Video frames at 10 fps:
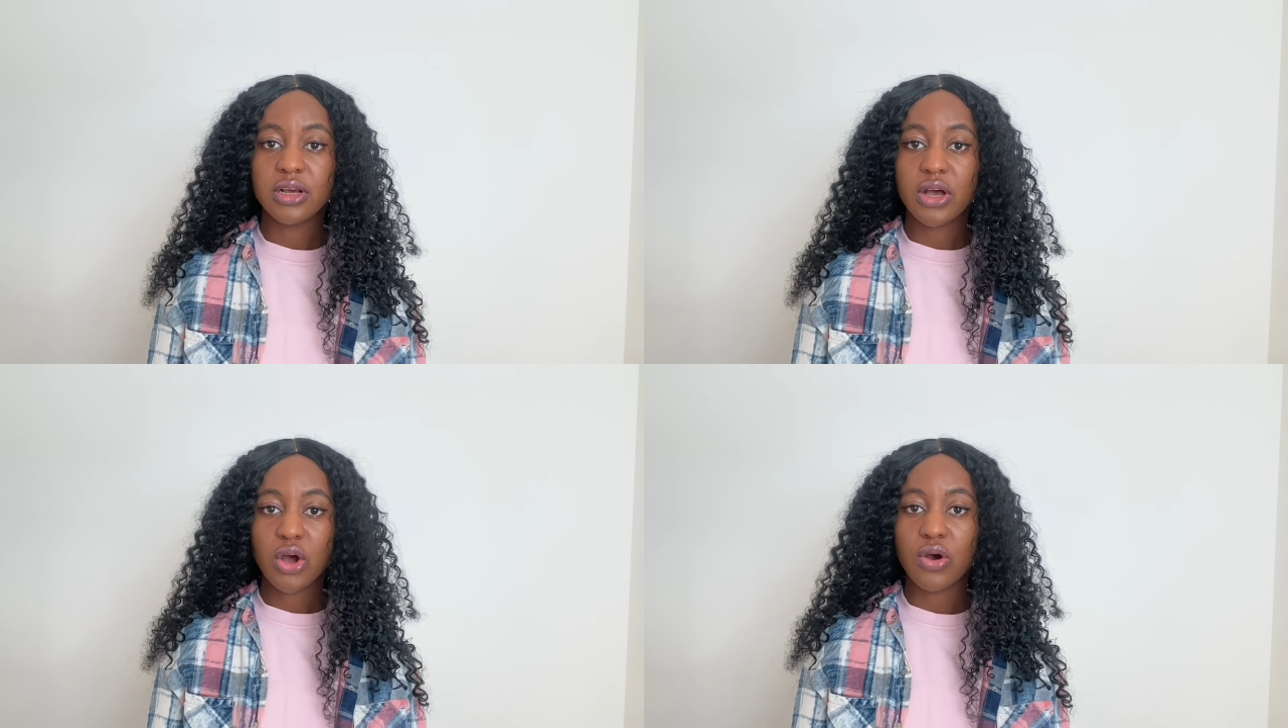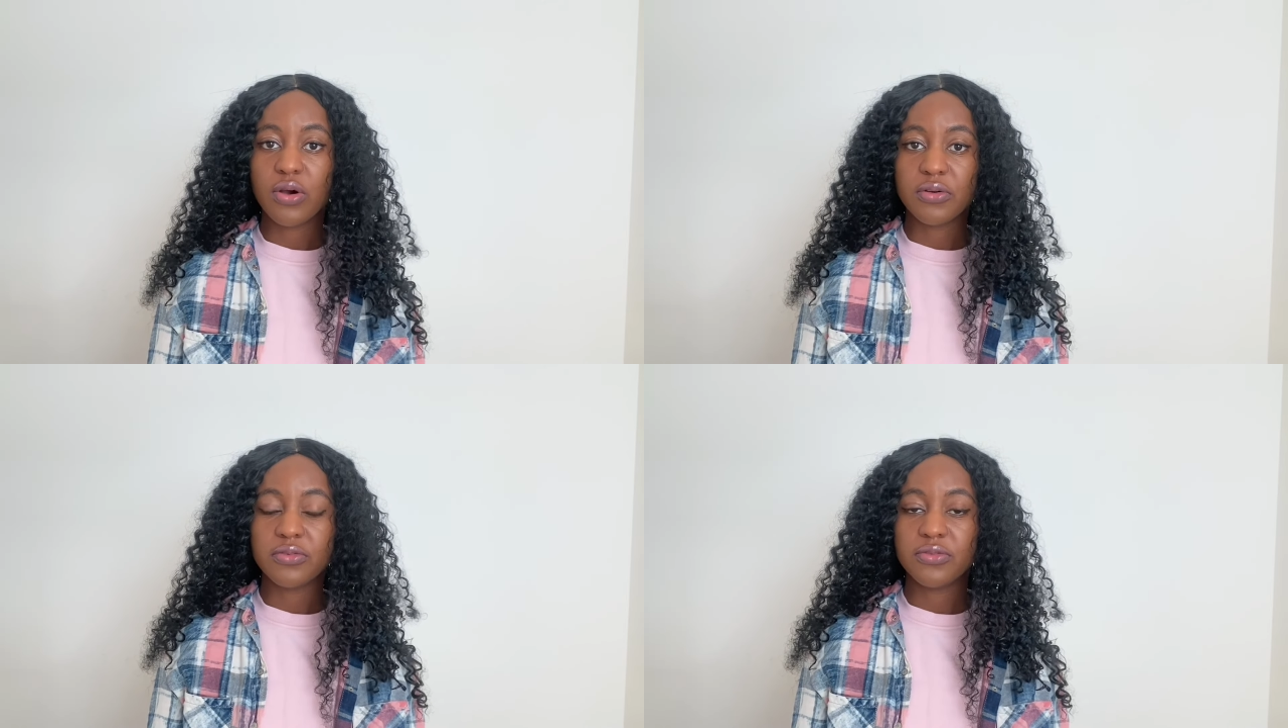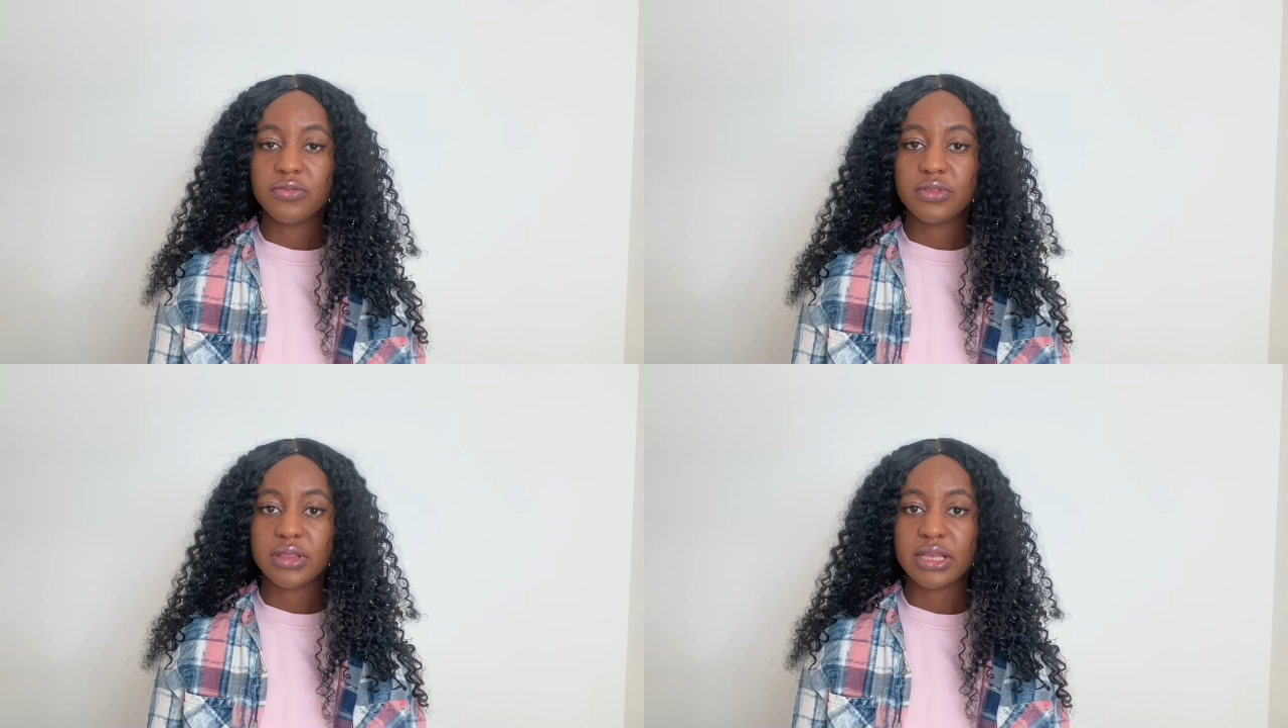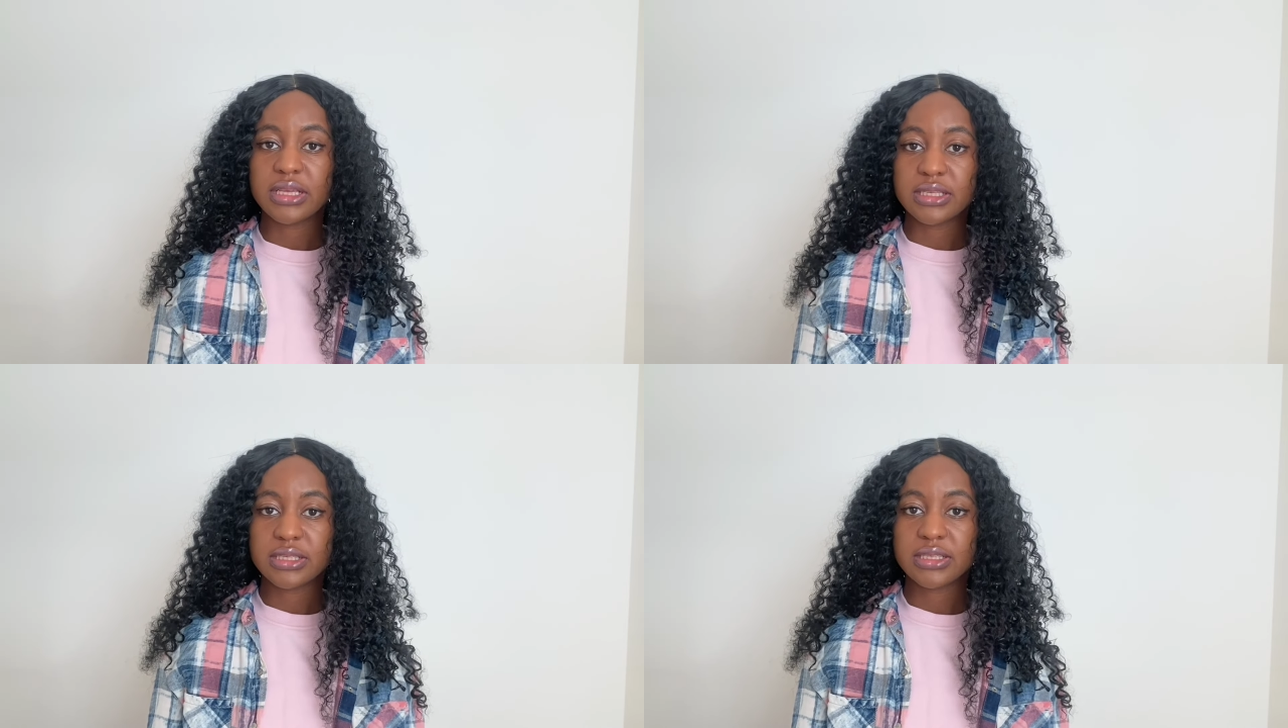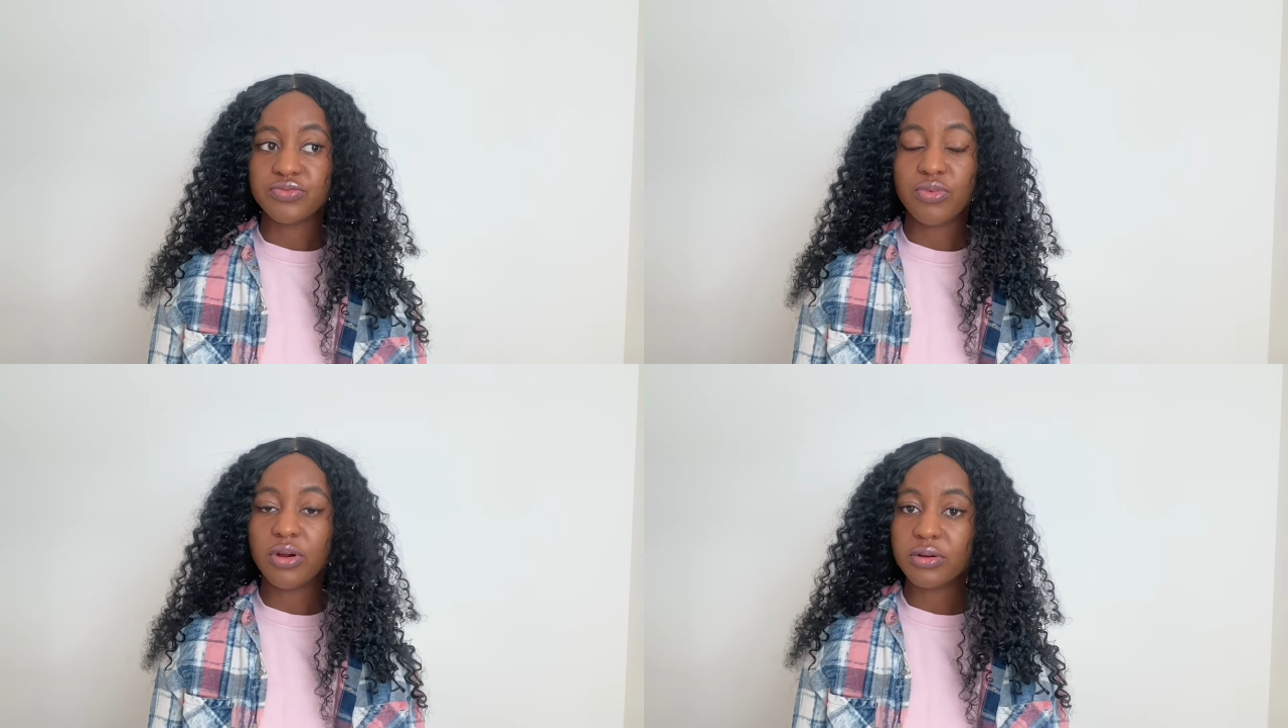of this
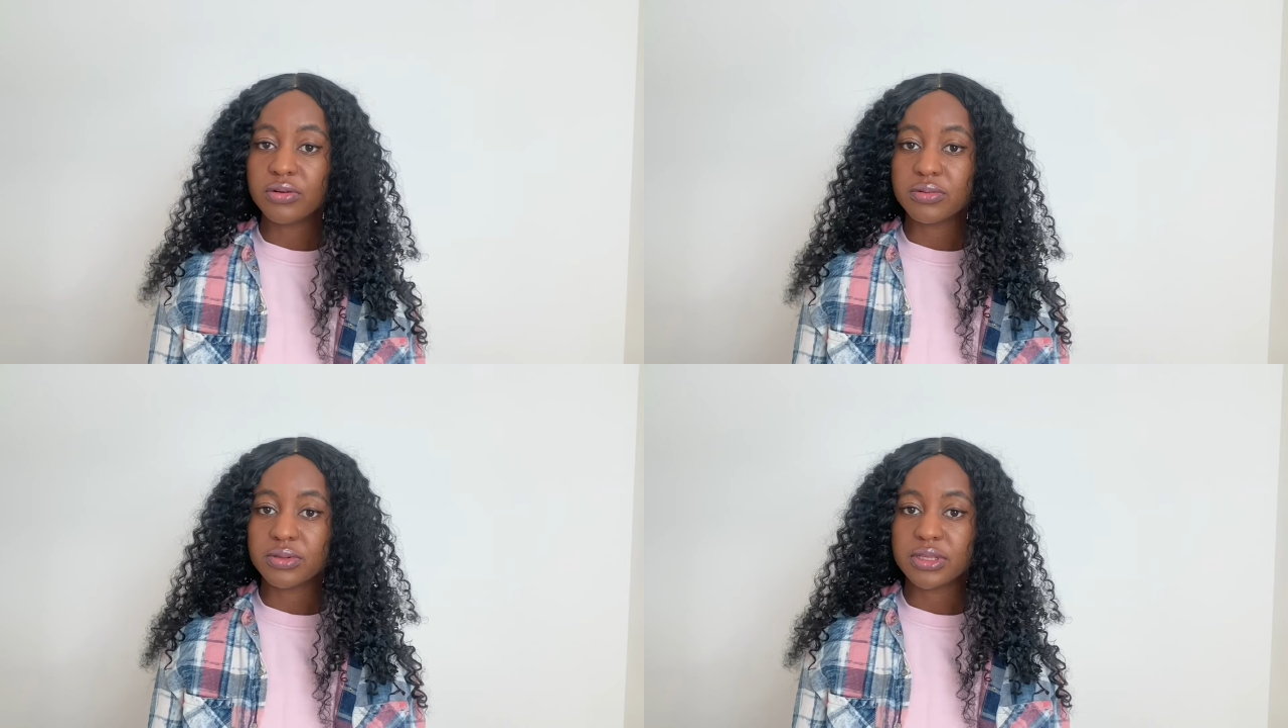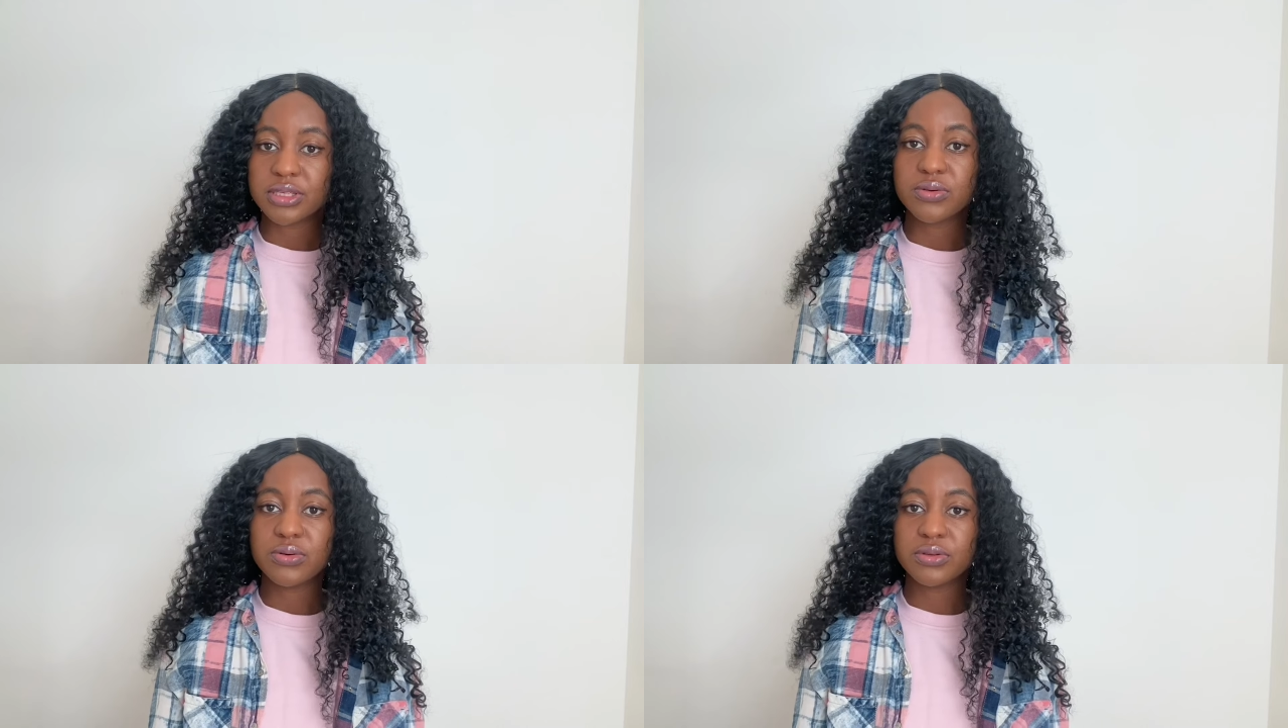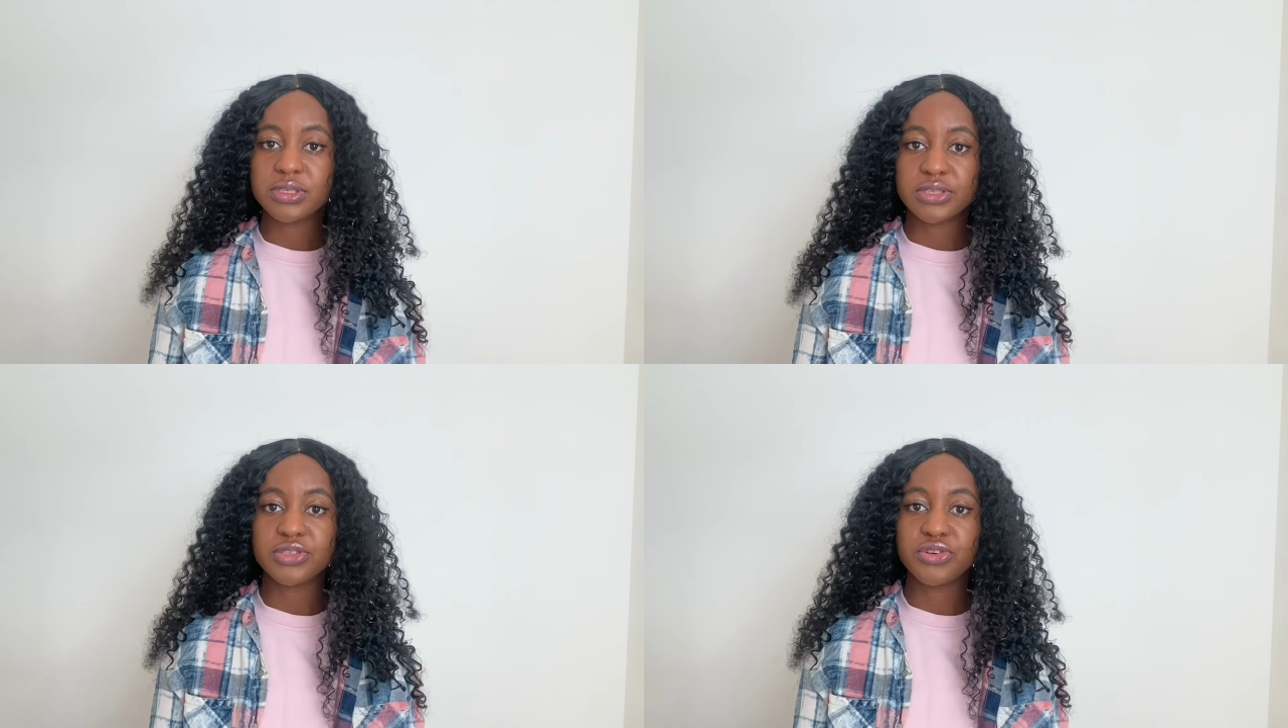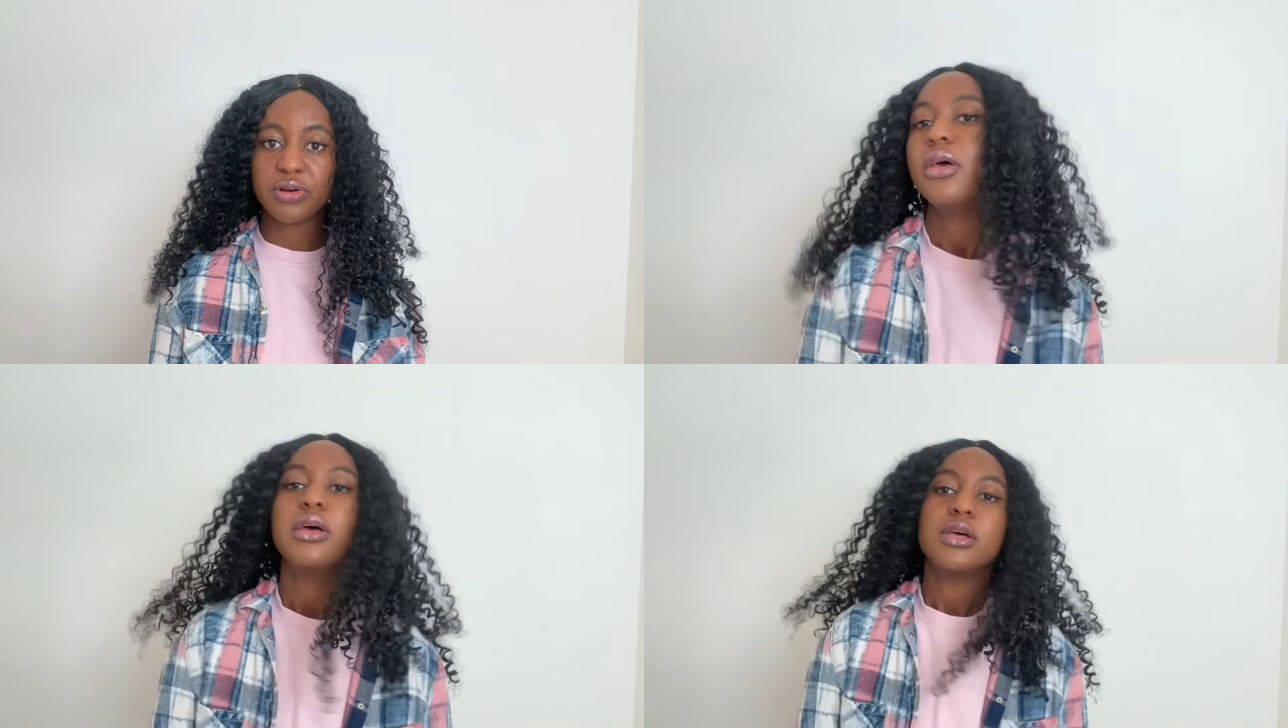role, this course, this job.